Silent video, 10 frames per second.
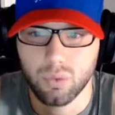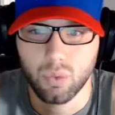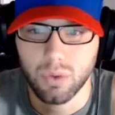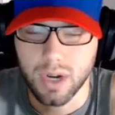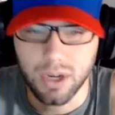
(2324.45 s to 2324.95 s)

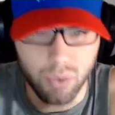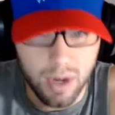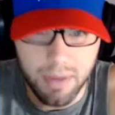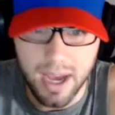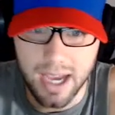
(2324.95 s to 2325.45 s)
going to
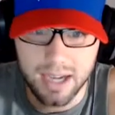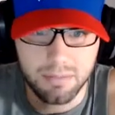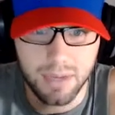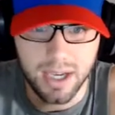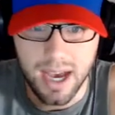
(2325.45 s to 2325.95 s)
run behind
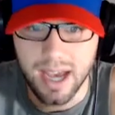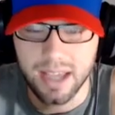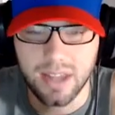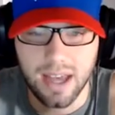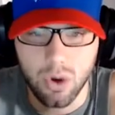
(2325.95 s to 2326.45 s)
Mackay
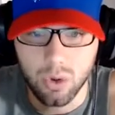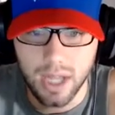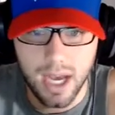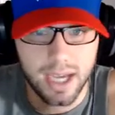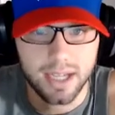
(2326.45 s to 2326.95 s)
in that
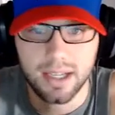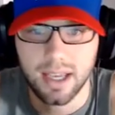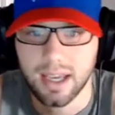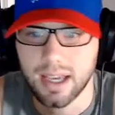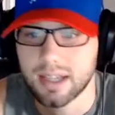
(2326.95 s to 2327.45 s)
O-line
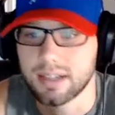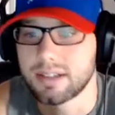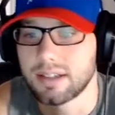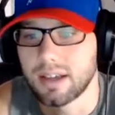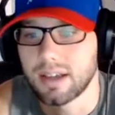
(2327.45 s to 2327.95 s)

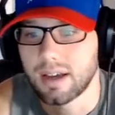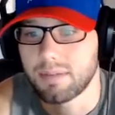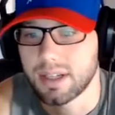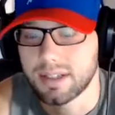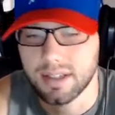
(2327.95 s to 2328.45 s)
and
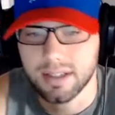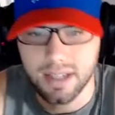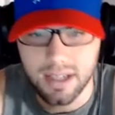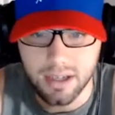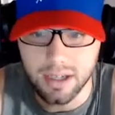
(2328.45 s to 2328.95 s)

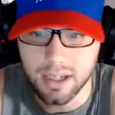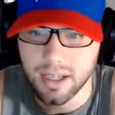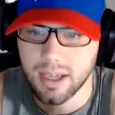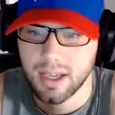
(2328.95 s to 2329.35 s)
T Good.